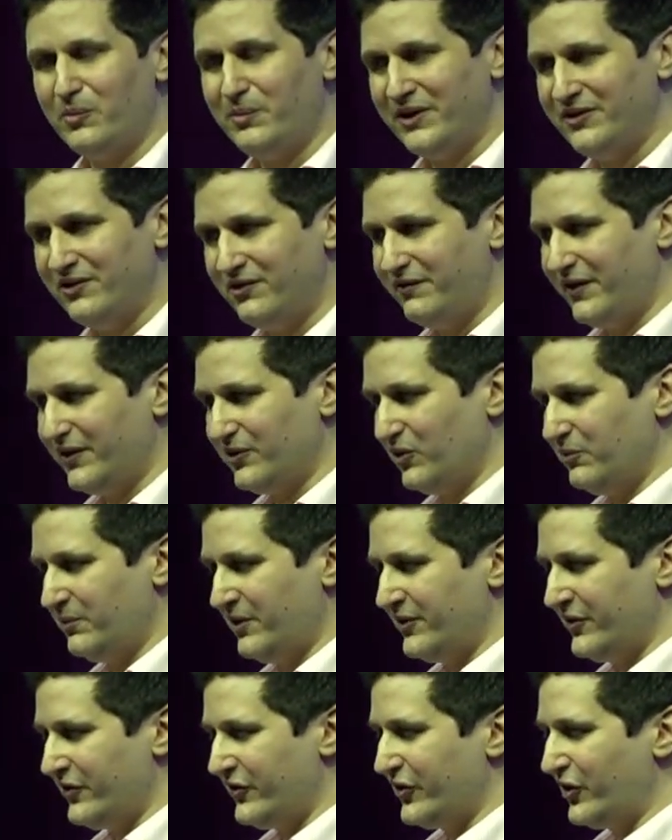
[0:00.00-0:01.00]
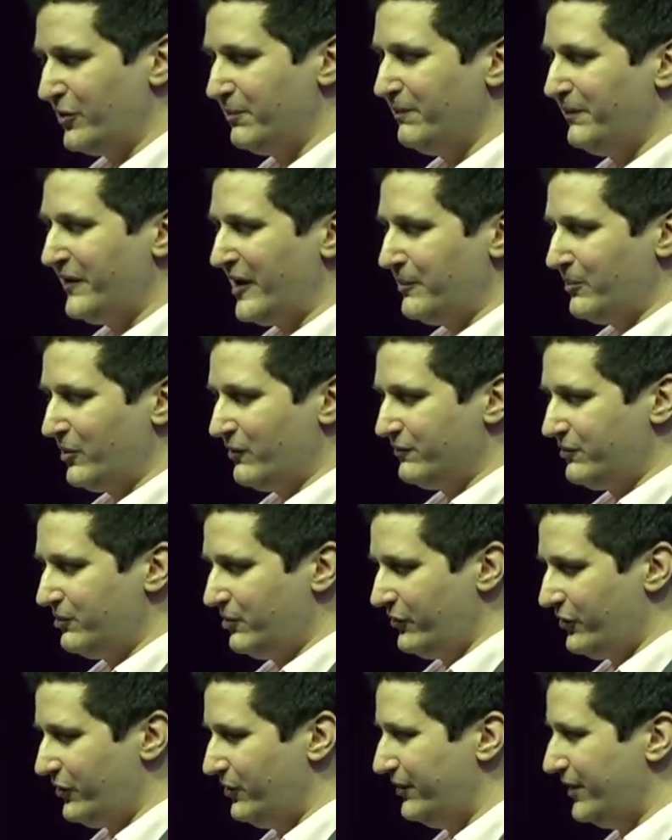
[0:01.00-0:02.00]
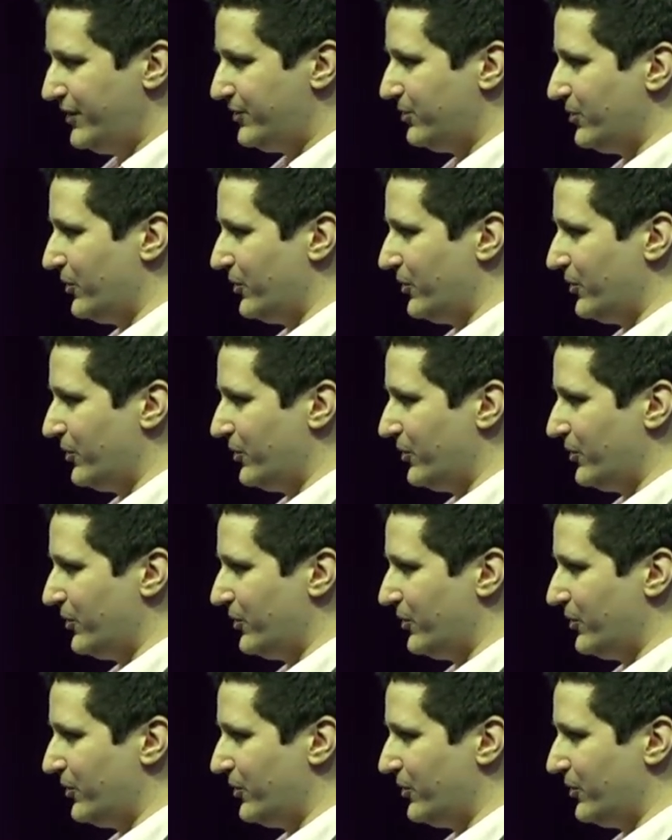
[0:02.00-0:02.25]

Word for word: urban environment, some type of goods you need to